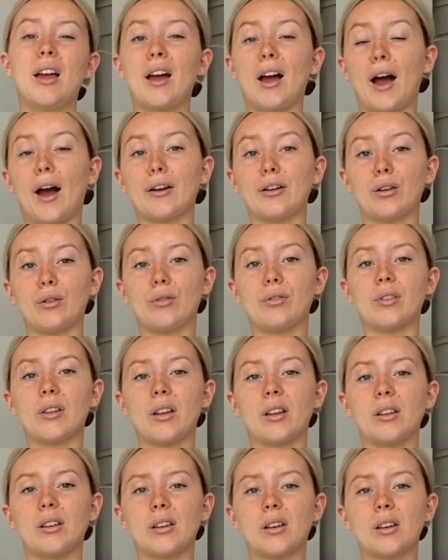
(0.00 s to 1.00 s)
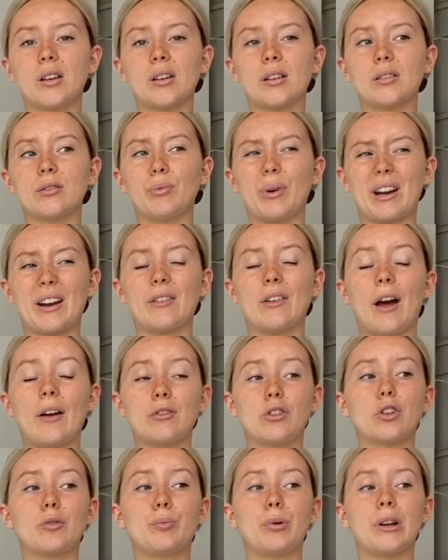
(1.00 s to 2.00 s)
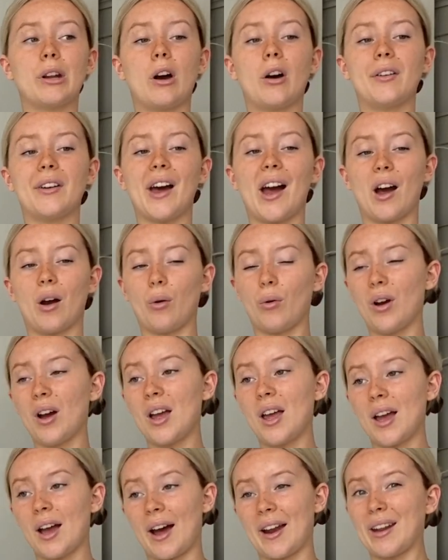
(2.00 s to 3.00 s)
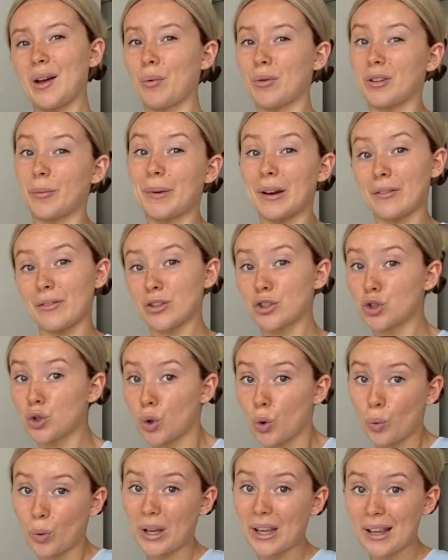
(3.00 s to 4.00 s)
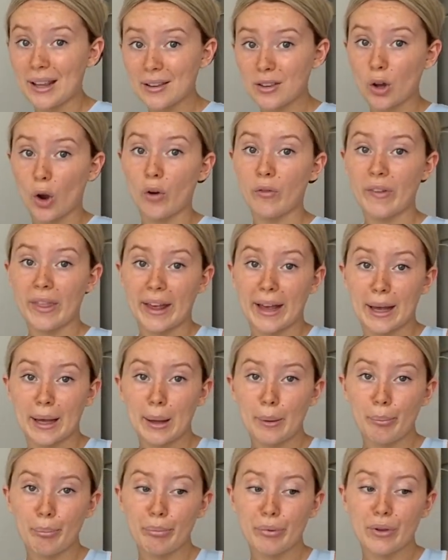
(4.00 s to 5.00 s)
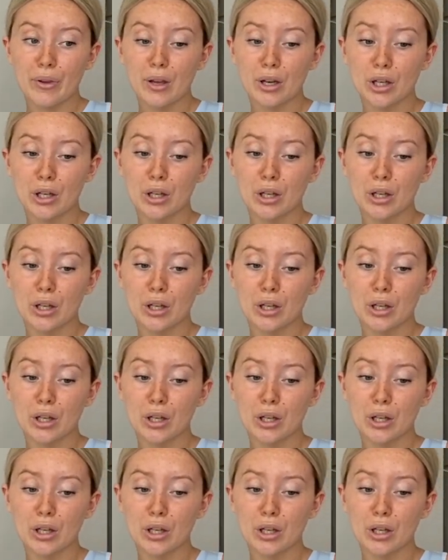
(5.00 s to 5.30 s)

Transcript: I do think, when I, I've just put it on now, and it was a bit of a squeeze over the hips.